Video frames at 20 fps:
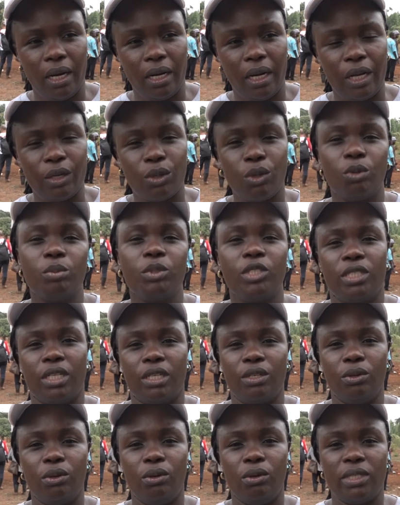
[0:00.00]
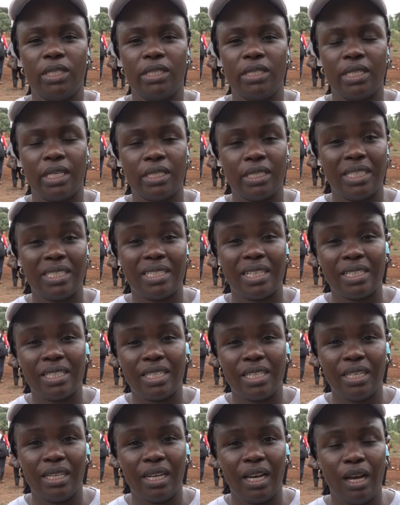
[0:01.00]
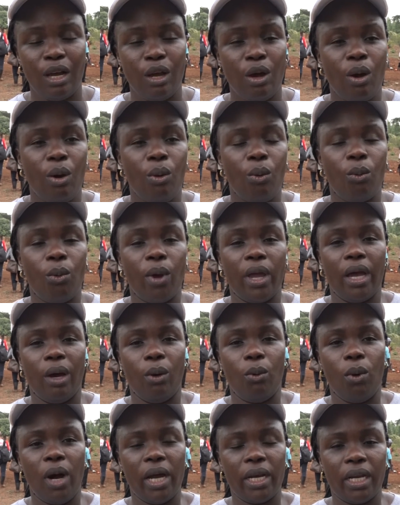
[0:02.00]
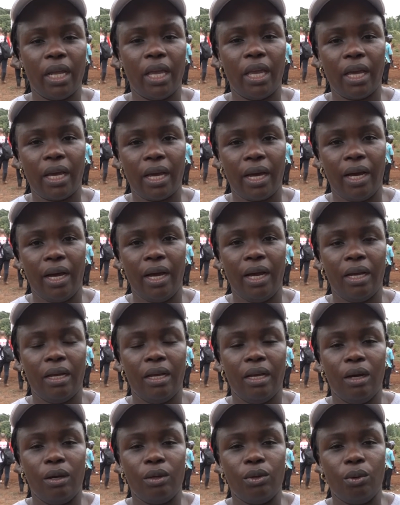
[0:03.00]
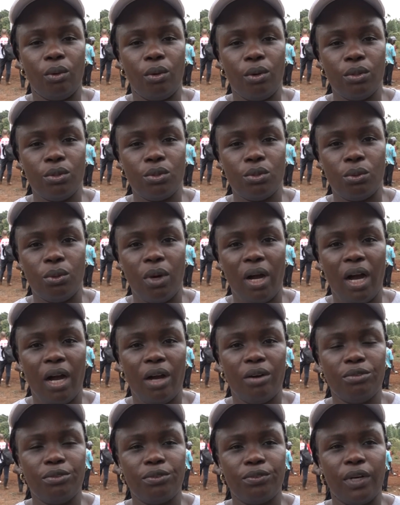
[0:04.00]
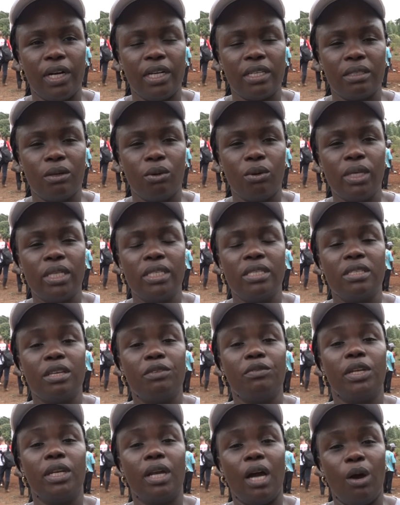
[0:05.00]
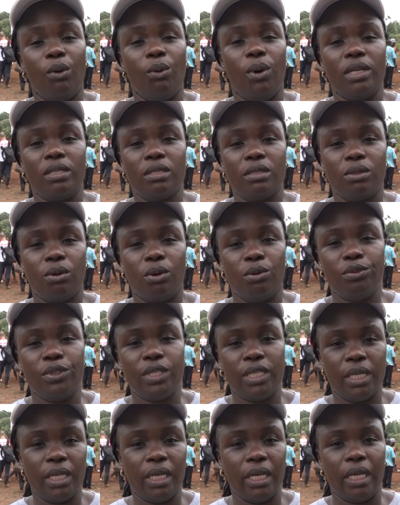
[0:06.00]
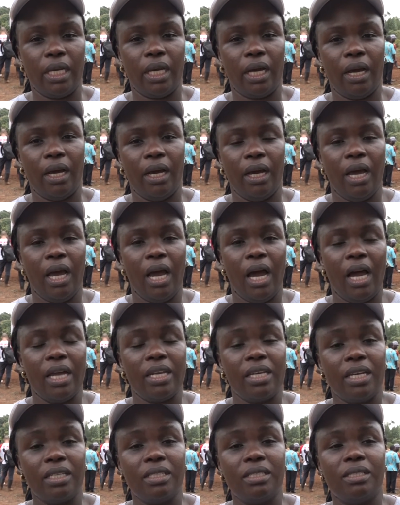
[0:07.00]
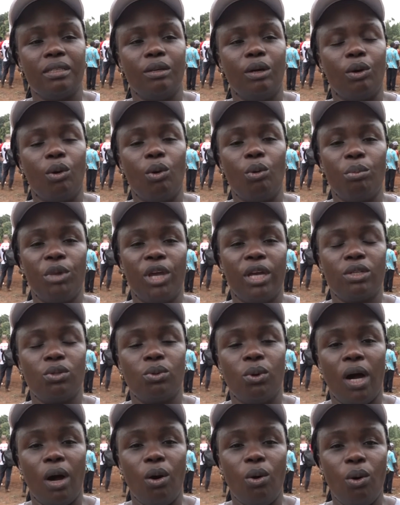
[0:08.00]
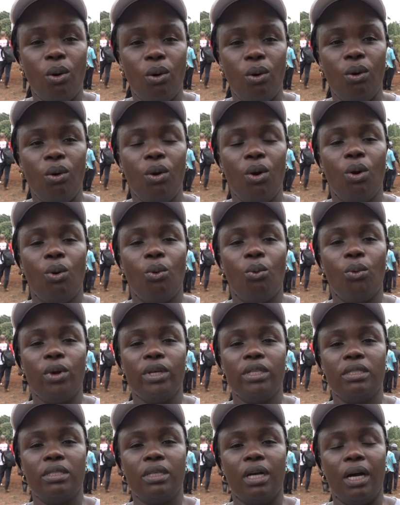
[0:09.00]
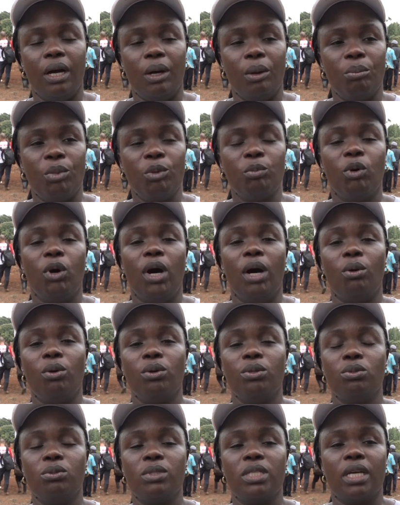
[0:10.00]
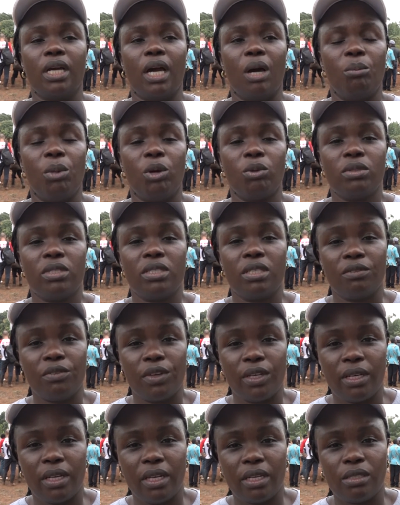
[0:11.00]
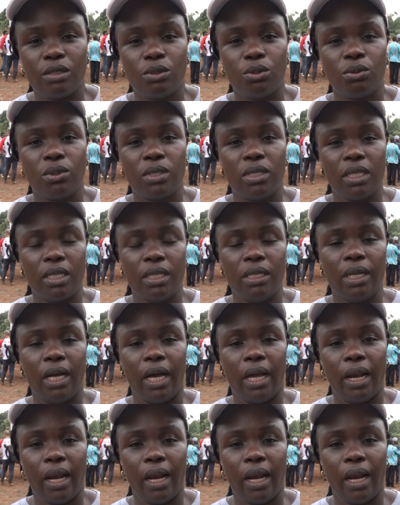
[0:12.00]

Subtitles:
adopt technologies such as a tiller, where 1 acre you're going to have only 7 hours of tilling, and yet compared to a hoe, which people are going to take about 7 days to till